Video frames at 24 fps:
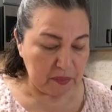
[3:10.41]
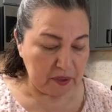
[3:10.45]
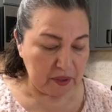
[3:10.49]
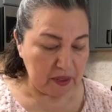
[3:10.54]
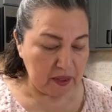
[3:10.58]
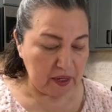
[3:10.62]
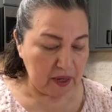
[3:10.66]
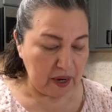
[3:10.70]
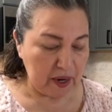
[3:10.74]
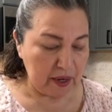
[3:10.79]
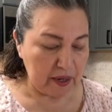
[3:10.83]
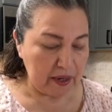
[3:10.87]

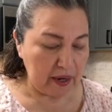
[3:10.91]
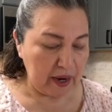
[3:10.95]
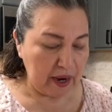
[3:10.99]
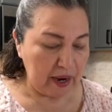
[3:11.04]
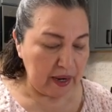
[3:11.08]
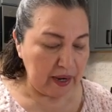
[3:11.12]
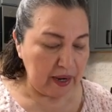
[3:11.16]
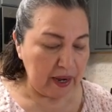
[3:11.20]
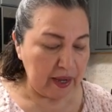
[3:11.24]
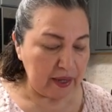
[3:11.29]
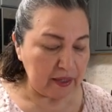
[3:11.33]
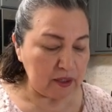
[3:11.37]
but
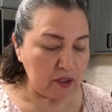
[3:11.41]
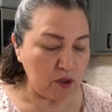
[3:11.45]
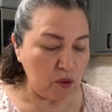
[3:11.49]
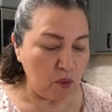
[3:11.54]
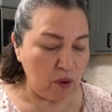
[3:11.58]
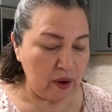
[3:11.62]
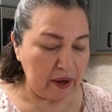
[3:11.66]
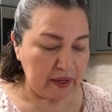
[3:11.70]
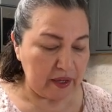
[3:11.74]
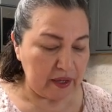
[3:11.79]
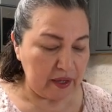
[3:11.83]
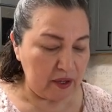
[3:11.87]
I like the
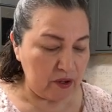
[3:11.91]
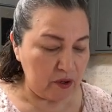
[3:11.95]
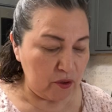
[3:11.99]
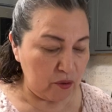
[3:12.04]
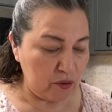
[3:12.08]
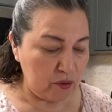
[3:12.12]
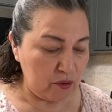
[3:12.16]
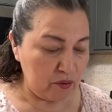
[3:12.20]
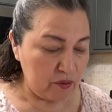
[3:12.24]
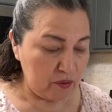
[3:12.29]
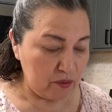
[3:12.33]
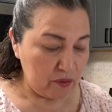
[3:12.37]

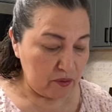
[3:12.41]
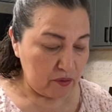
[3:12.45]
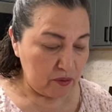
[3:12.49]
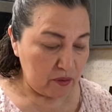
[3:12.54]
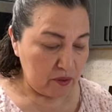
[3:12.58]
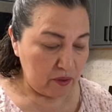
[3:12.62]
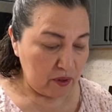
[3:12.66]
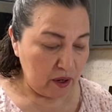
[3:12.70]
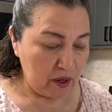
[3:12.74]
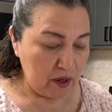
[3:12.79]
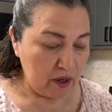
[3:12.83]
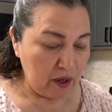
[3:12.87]
guajillo
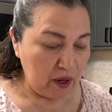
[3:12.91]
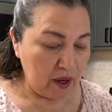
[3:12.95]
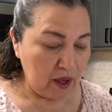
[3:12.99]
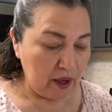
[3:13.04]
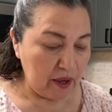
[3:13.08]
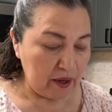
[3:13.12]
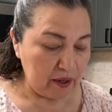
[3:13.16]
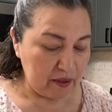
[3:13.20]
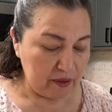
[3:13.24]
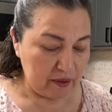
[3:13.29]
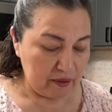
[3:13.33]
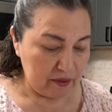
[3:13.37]
a
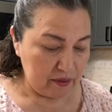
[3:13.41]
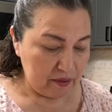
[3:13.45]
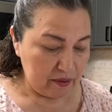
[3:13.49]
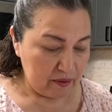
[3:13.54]
lot,